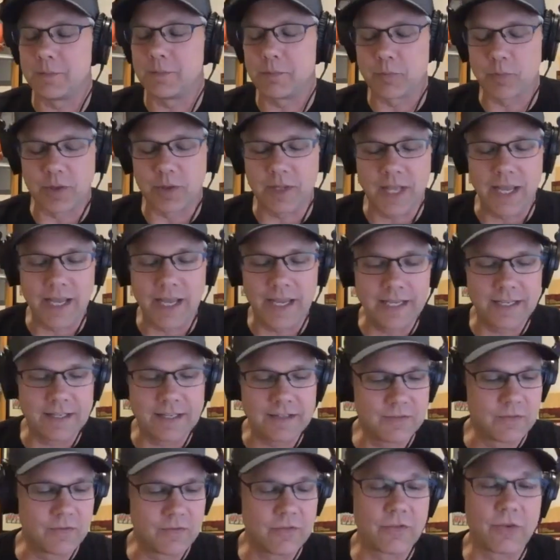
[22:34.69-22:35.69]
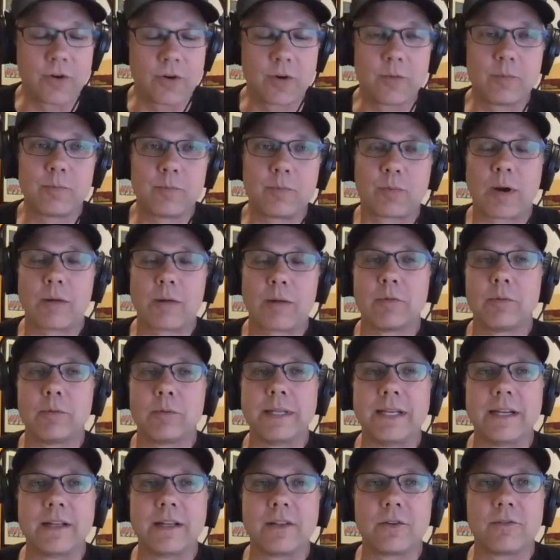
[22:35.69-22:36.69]
playing it for
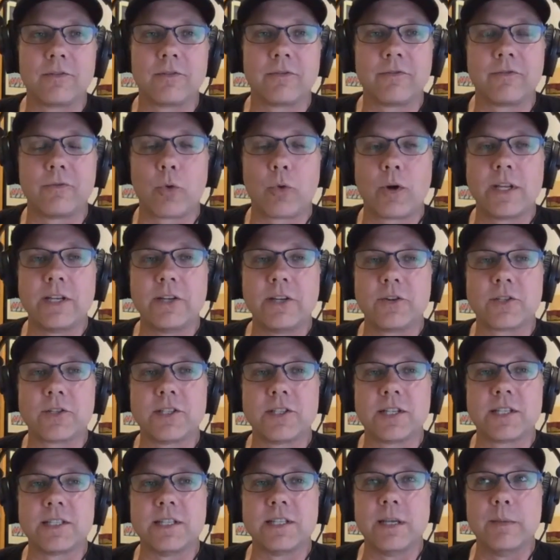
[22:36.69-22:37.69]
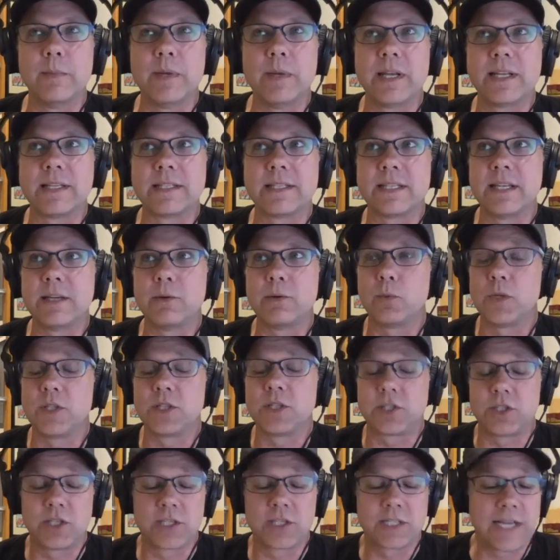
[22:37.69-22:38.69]
probably another 40 or 60 minutes. And it
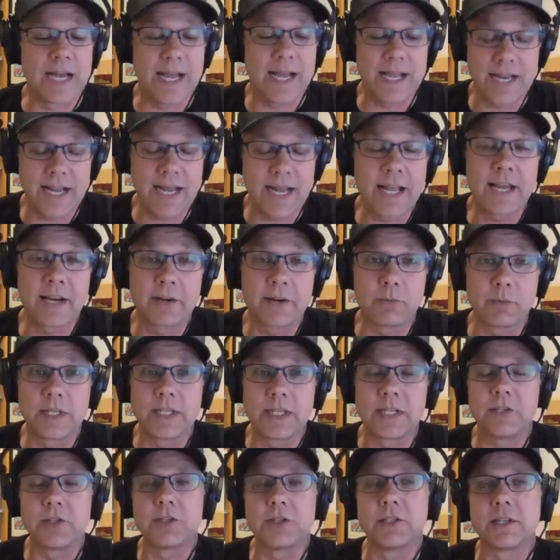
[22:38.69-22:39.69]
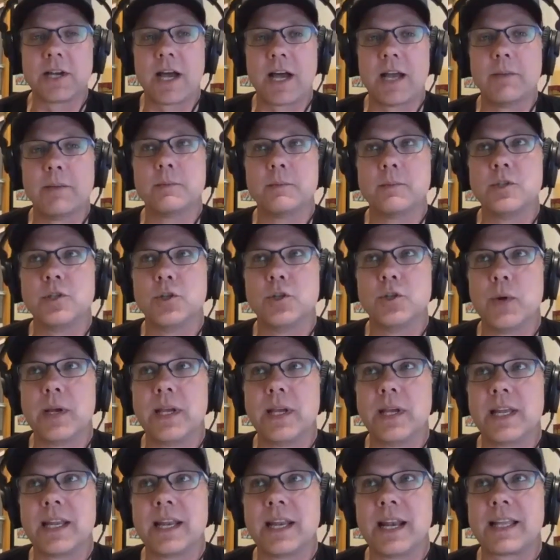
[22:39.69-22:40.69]
was just, I had a really good time
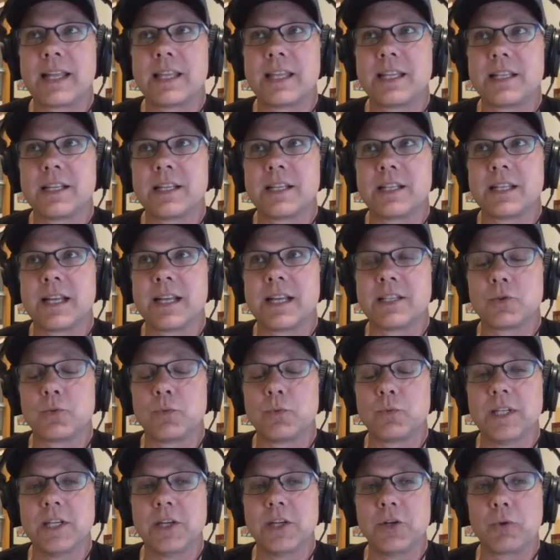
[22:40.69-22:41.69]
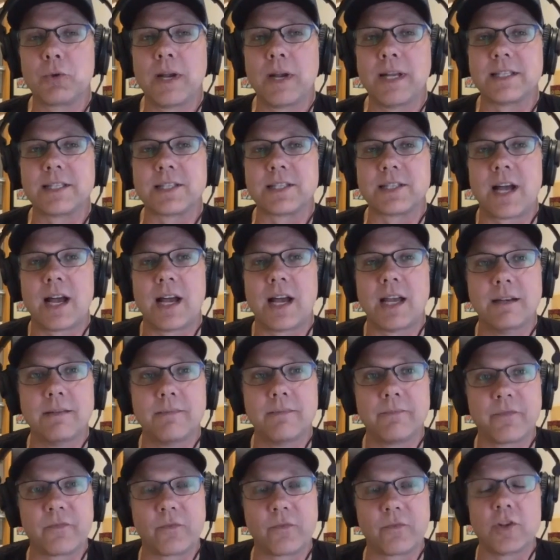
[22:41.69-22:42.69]
doing it. And I think that that's a really great sign
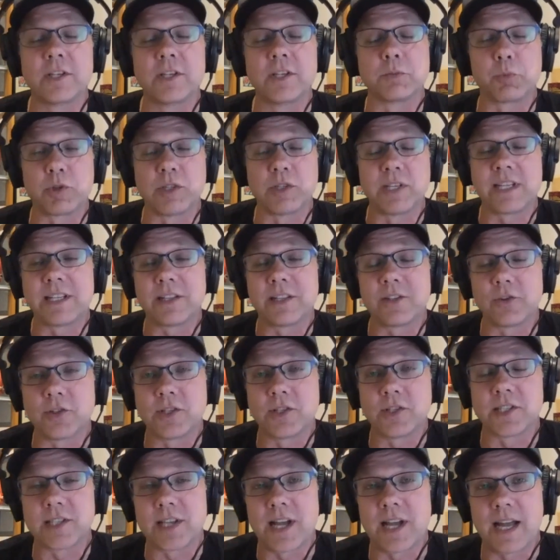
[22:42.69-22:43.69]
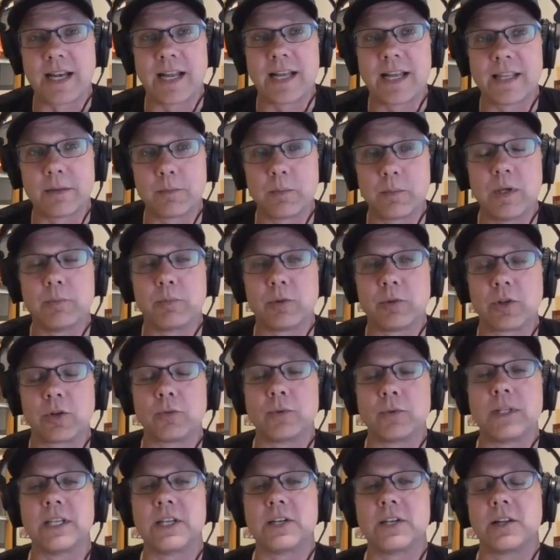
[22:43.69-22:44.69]
for this particular design. I think people are
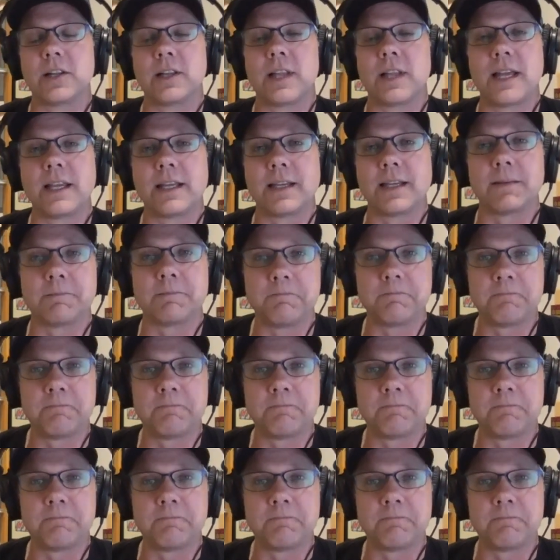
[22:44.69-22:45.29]
really going to like it.